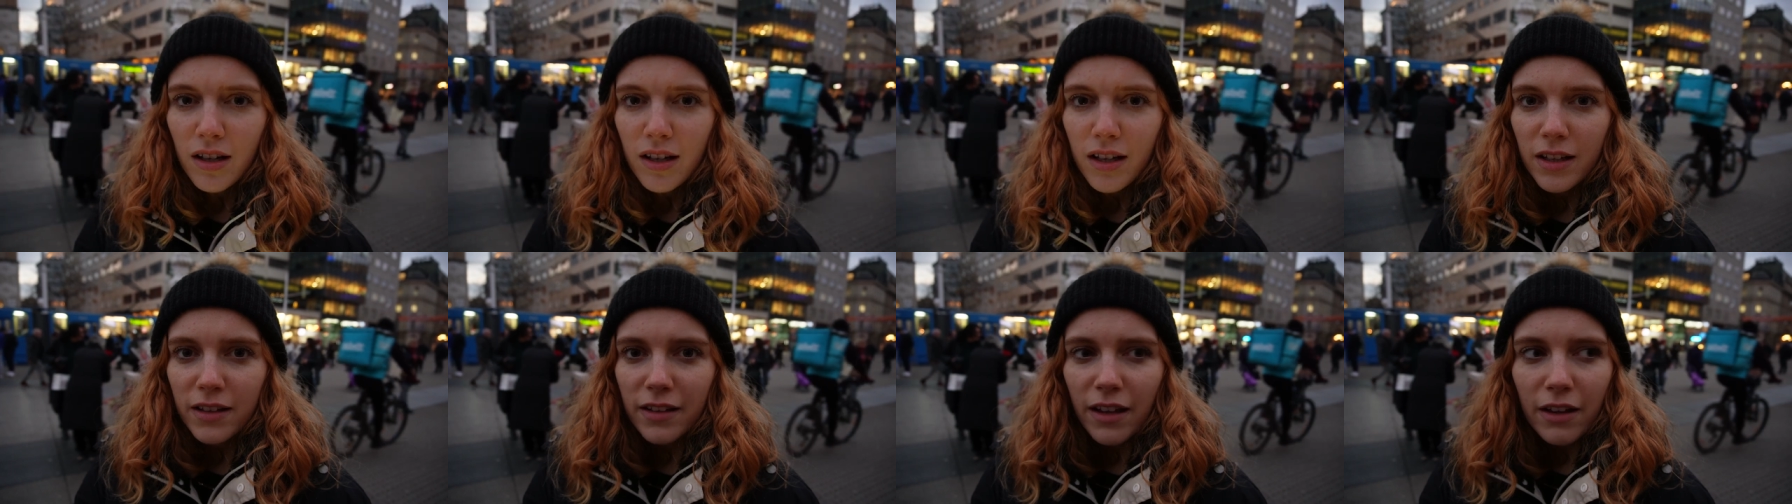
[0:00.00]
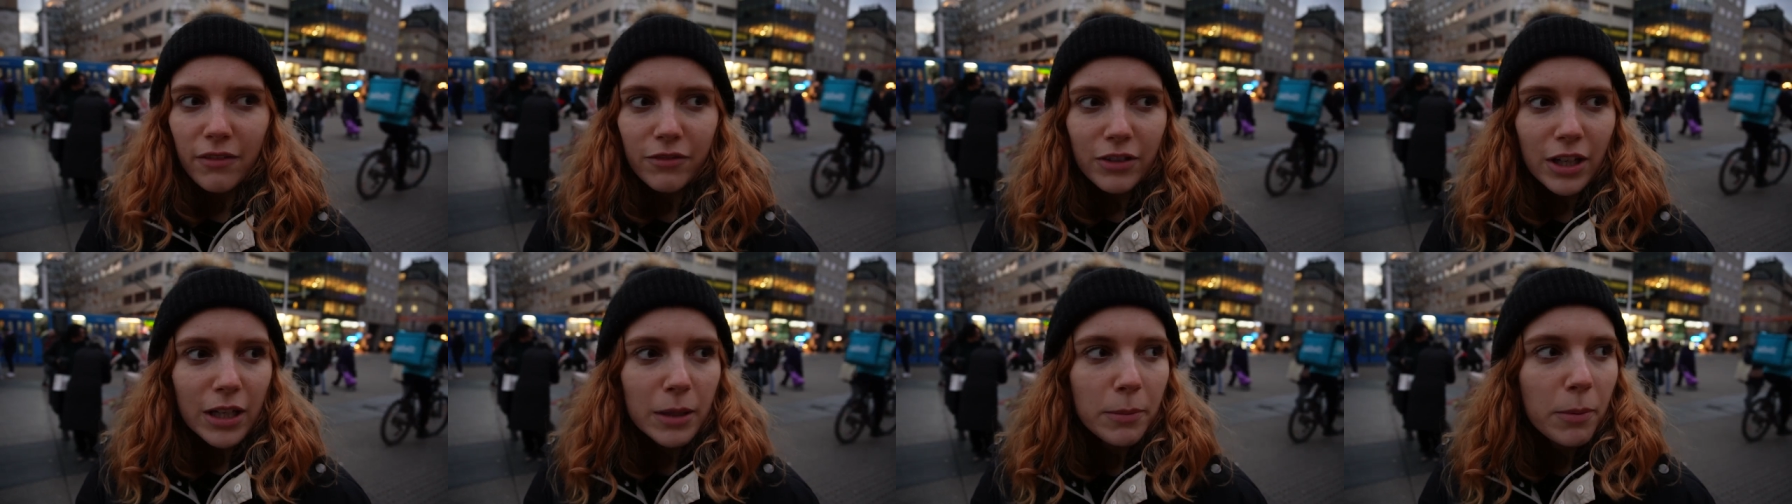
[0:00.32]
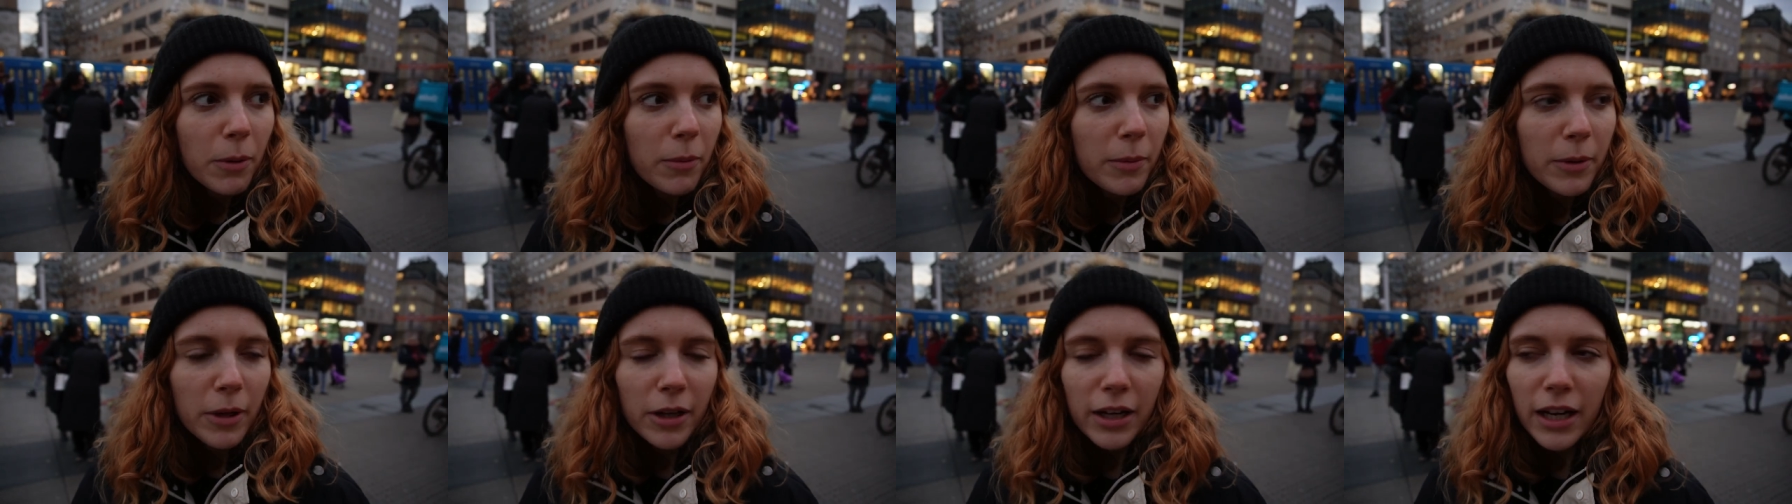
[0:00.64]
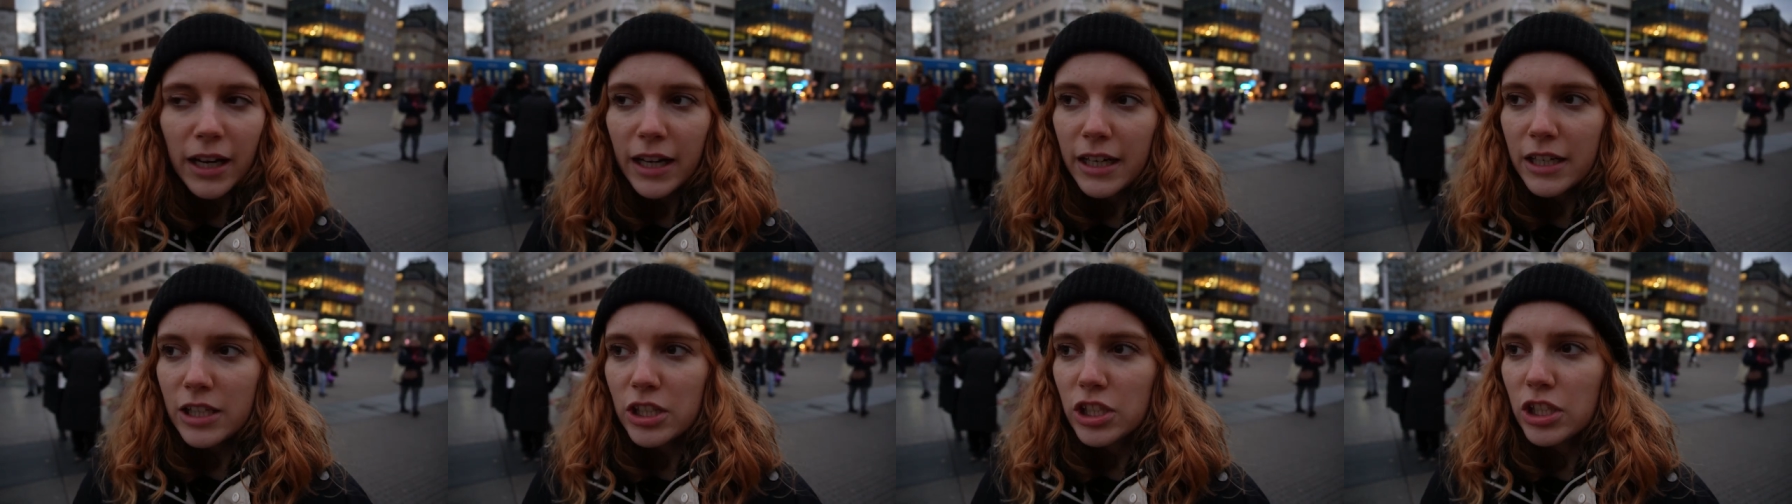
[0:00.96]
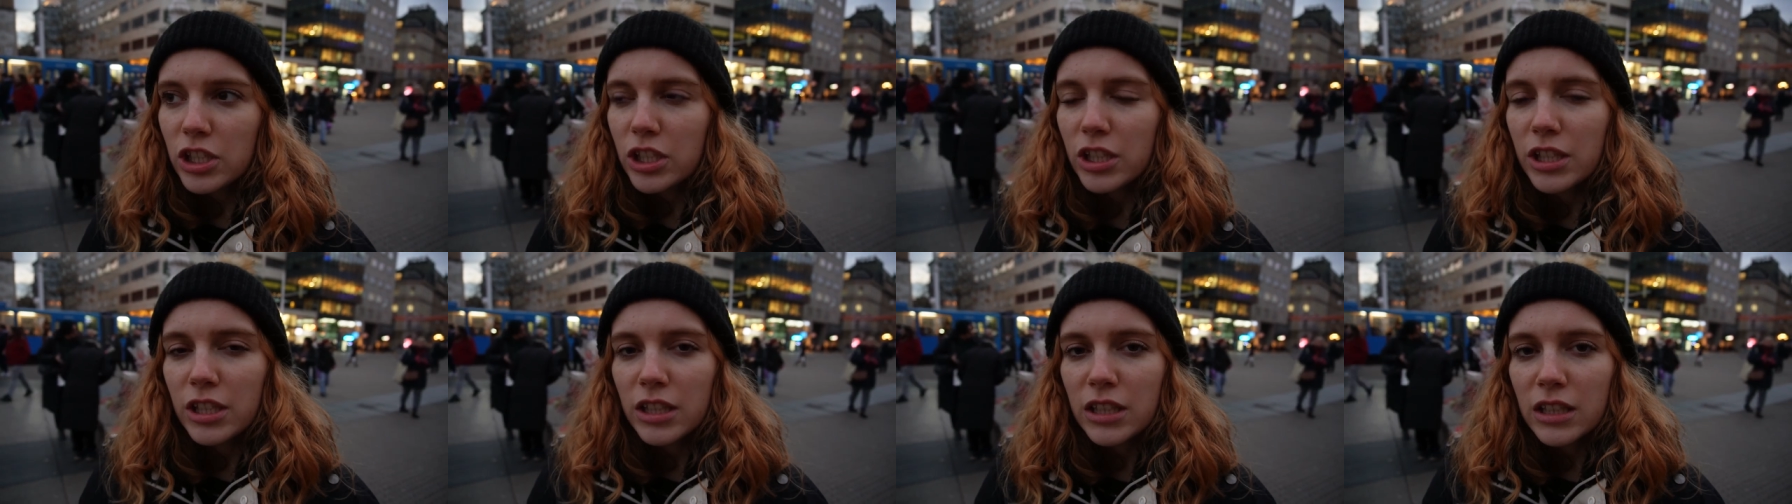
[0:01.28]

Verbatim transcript: it's like really put me on edge